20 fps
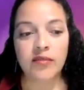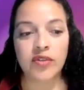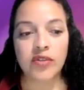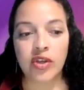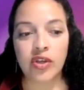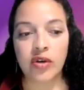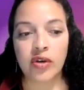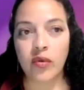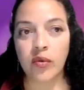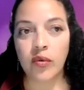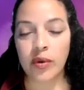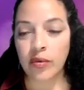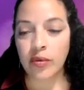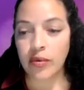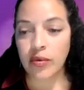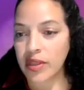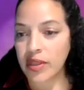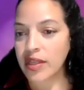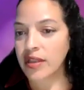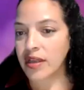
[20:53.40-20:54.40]
So we
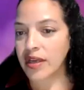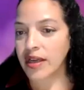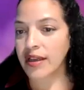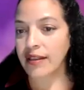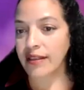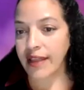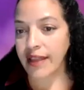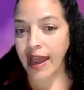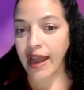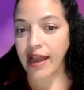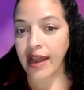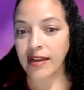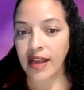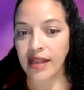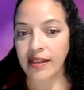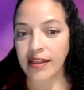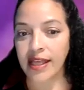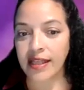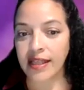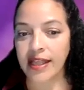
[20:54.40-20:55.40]
really look at that.
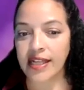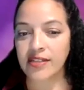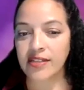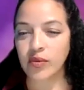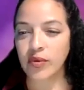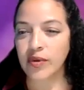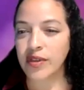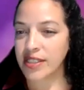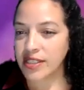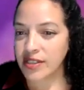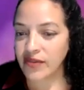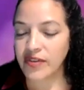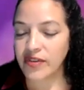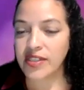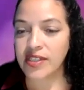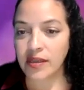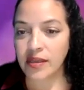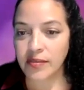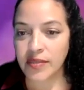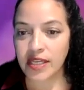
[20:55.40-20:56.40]
And then that's where the
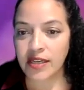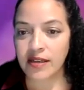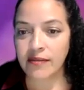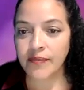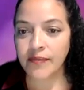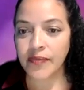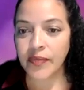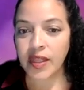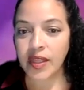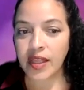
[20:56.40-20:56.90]
difference comes in.